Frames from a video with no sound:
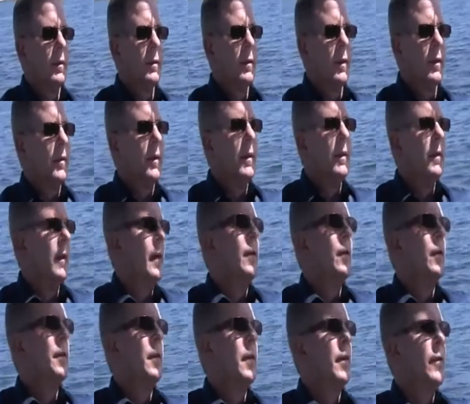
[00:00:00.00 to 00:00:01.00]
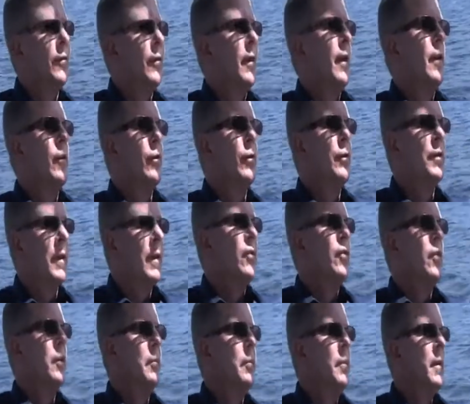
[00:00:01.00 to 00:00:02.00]
I think nine or ten pharaohs
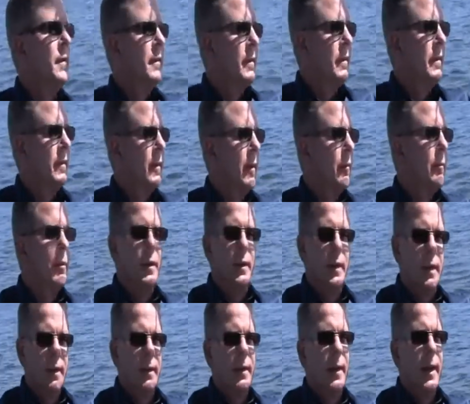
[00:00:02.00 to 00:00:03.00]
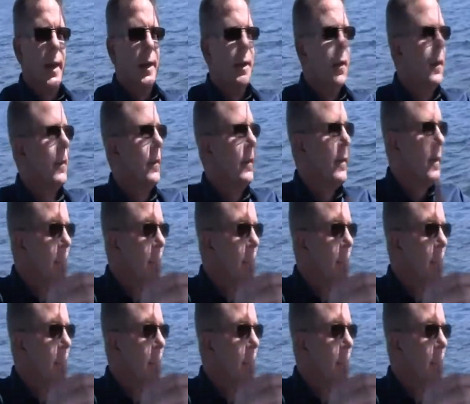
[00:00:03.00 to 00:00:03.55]
actually built this temple and added.